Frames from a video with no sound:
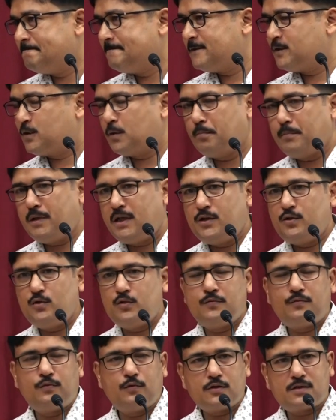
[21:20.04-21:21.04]
So may you
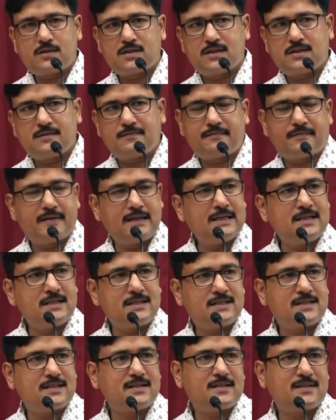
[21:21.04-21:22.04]
foster
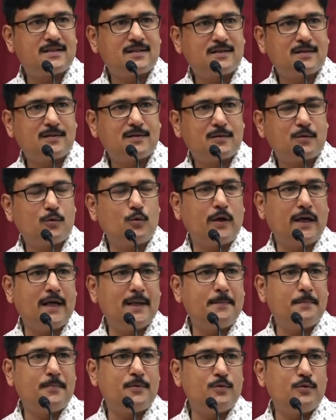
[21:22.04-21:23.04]
friends who
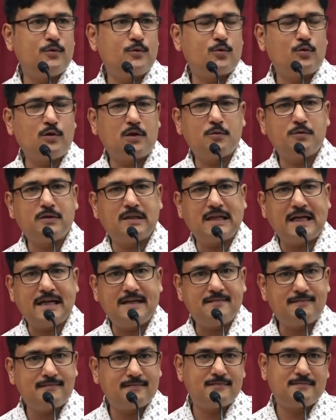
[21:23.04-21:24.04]
help you throughout the
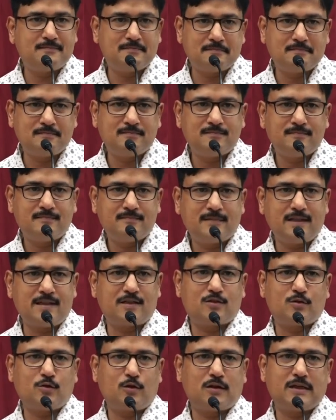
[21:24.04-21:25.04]
life.
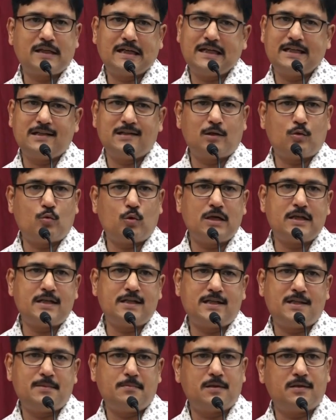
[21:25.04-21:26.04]
It's not again the
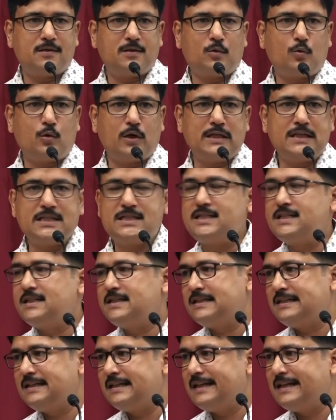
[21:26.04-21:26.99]
quantity but the quality.